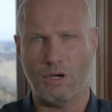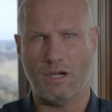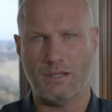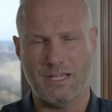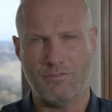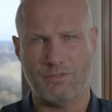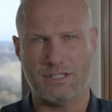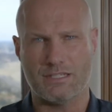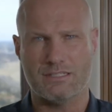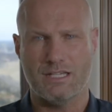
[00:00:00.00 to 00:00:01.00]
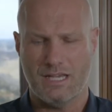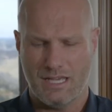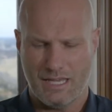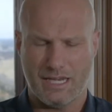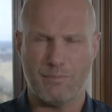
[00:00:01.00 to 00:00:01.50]
Netflix,
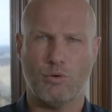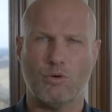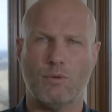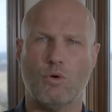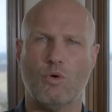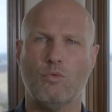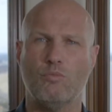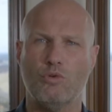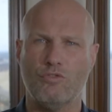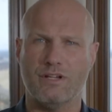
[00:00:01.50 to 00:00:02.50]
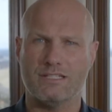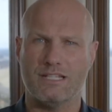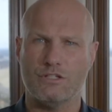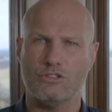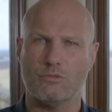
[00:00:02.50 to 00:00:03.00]
and I pulled up old movies
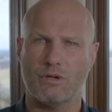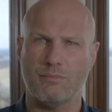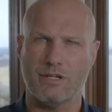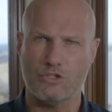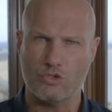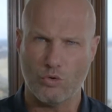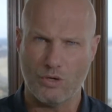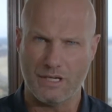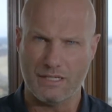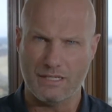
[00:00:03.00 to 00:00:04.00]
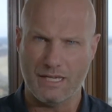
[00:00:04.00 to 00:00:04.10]
that used to bring me joy